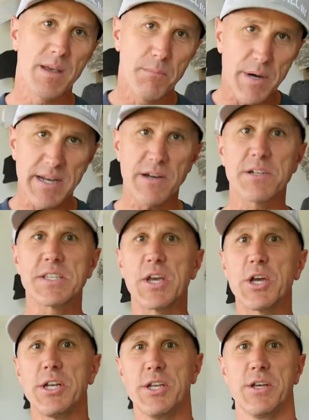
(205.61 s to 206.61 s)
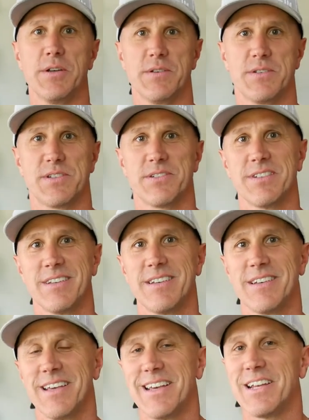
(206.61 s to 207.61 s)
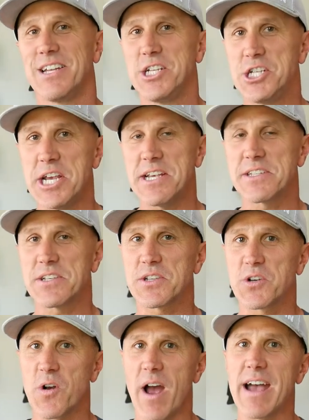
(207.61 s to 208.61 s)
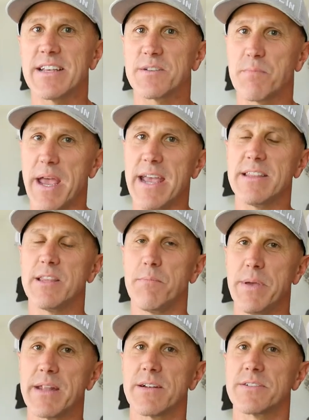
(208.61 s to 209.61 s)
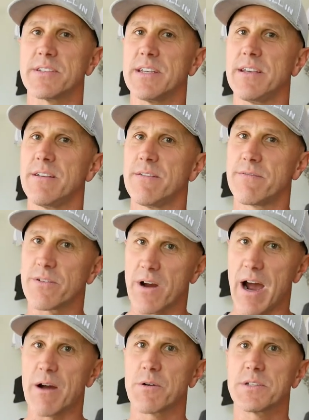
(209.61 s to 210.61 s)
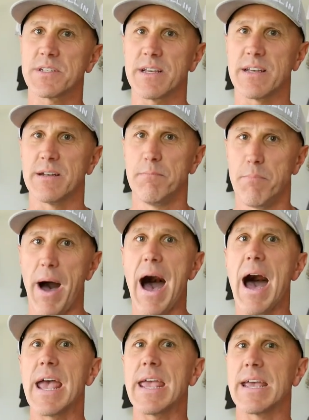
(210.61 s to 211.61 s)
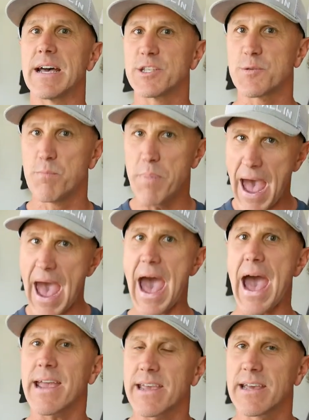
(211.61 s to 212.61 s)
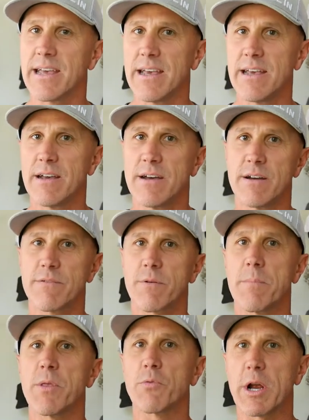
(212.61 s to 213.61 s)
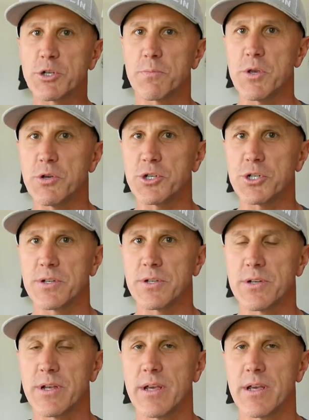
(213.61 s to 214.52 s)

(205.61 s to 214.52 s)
But here's the good news. Jesus Christ paid the penalty for our sin, buying us back from the retribution